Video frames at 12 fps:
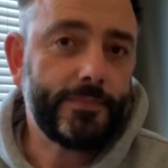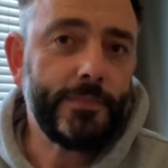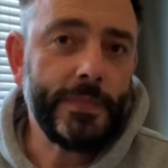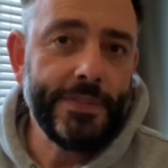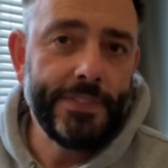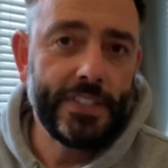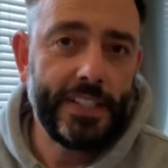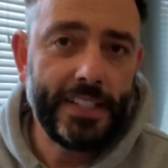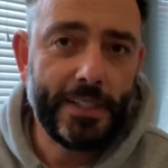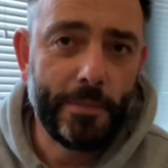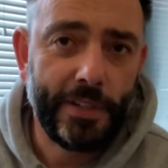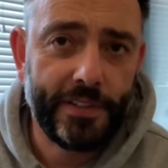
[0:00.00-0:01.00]
if you've seen any
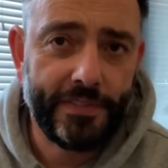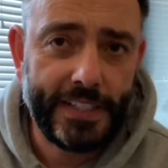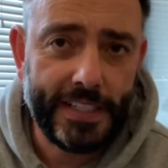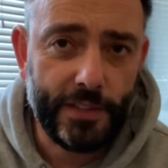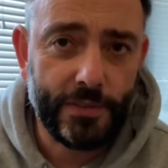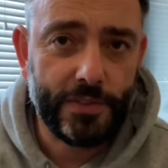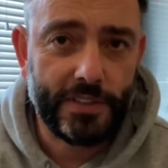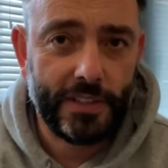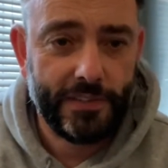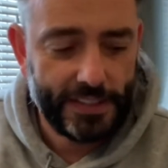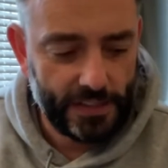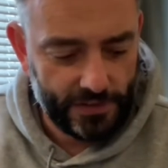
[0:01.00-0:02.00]
of my other videos, you'll know I've
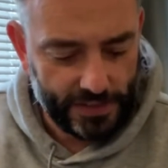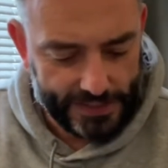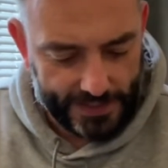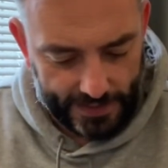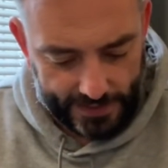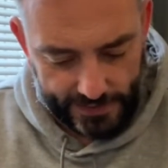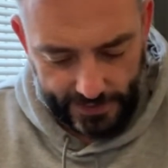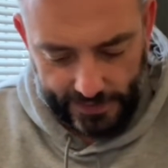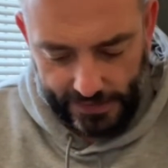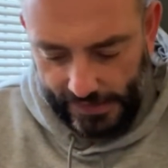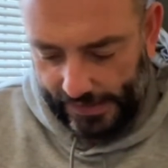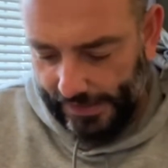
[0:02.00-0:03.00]
had lots of guitars.
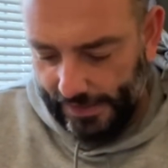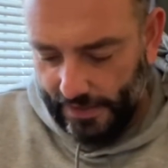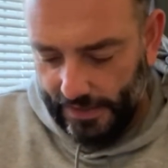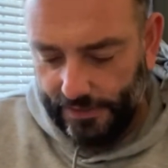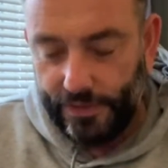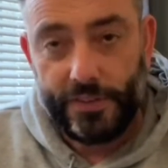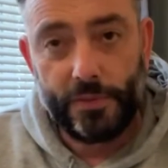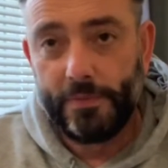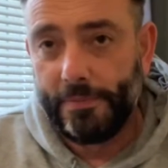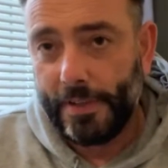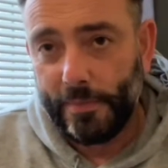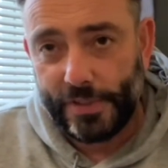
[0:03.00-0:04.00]
Still
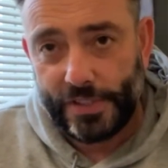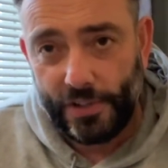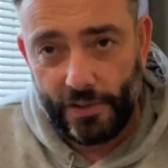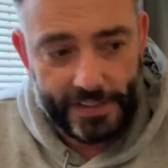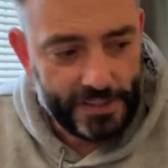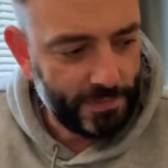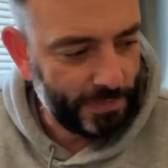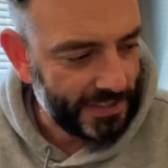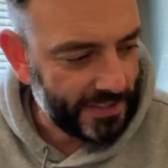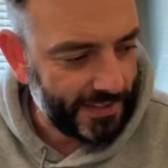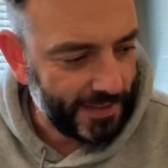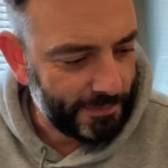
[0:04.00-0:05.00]
very much a novice,
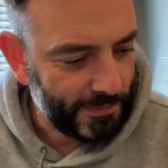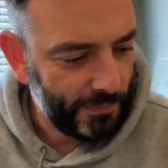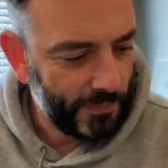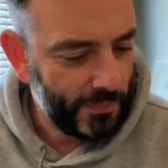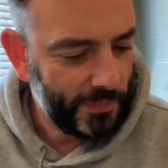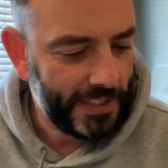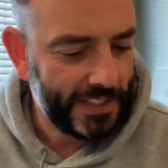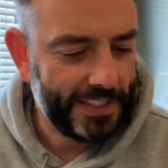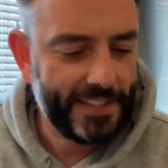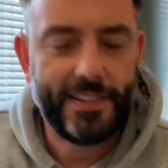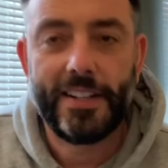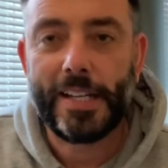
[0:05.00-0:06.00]
but get a
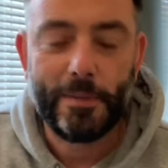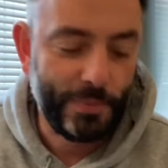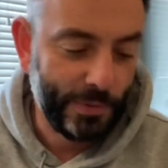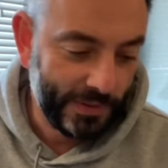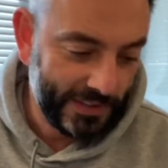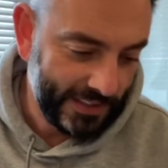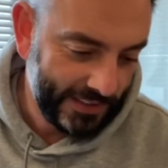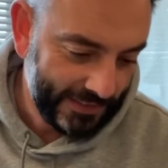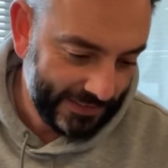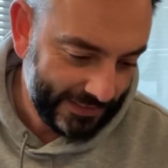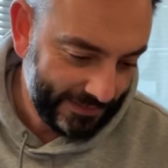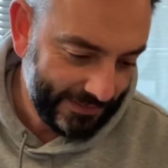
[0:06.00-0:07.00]
guitar, get bored,
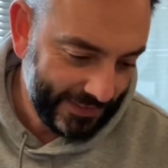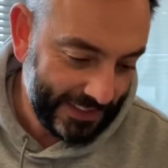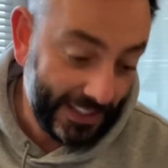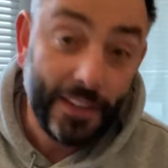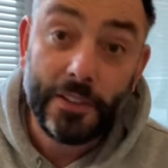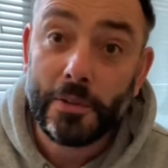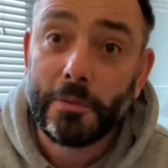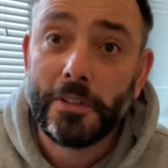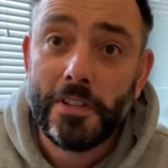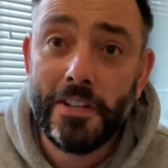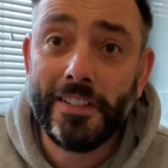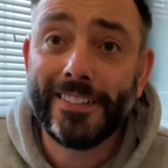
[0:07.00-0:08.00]
get another one.
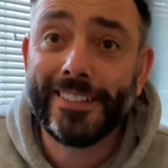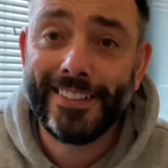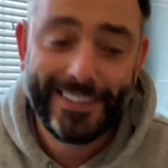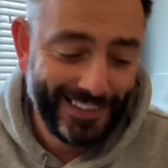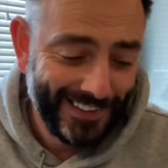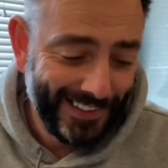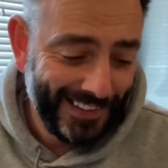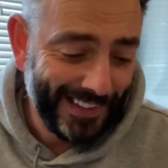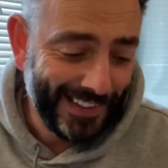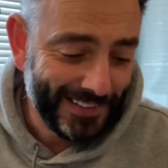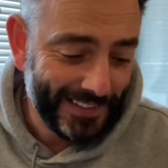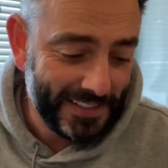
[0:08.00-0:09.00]

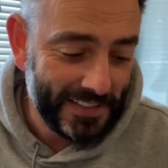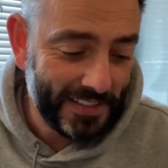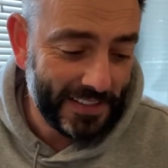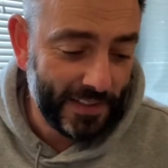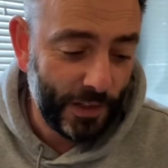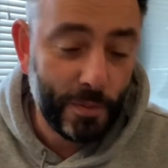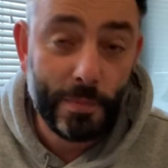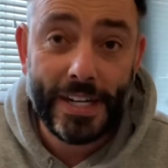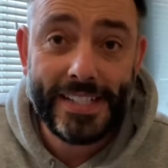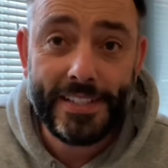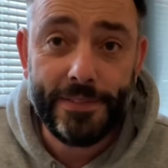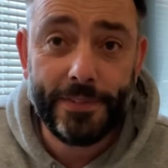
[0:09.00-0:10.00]
So this is guitar number
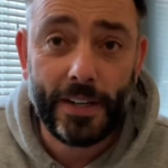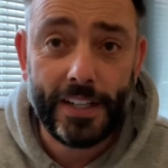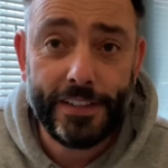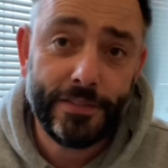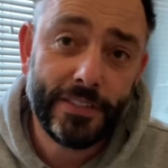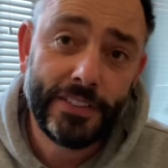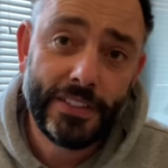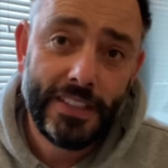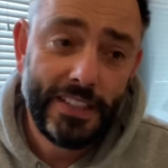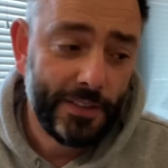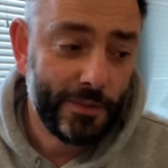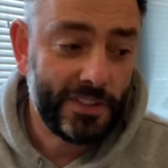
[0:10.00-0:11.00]
85,
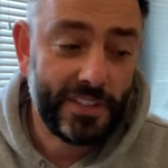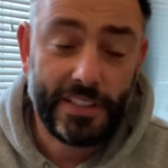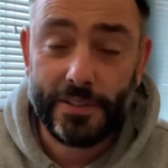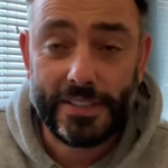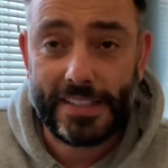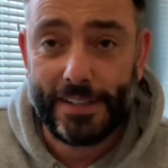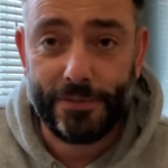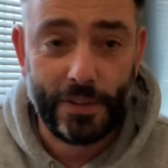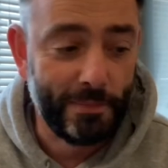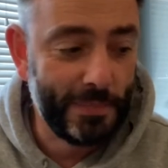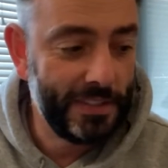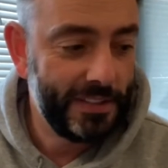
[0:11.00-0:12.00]
which I know is a daft
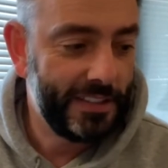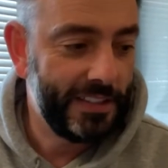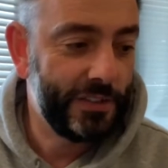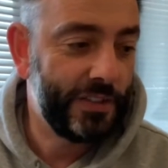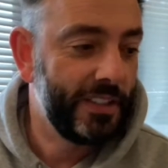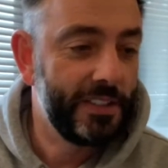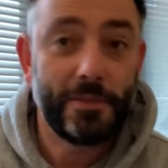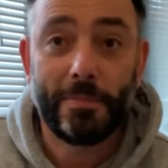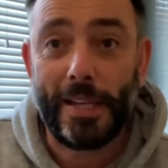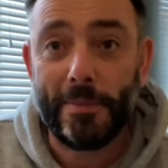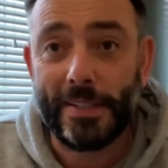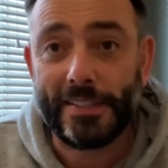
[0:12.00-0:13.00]
number. I should learn to
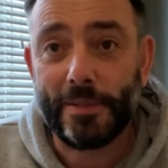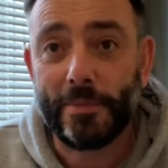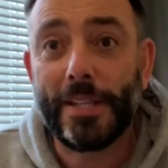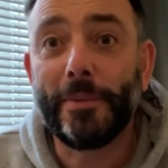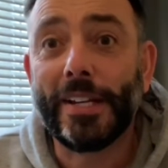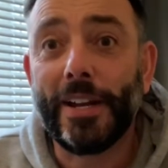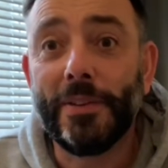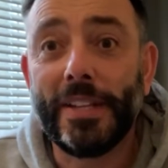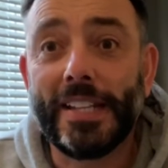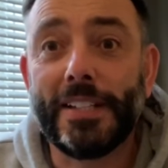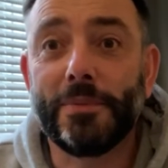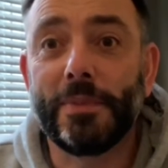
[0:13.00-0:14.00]
play better, but there we go.
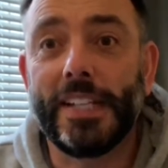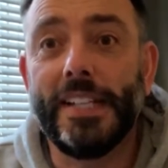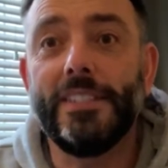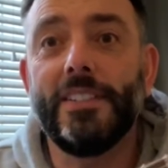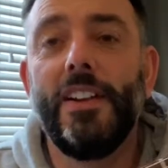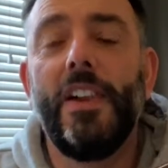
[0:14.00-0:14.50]
It is what it is.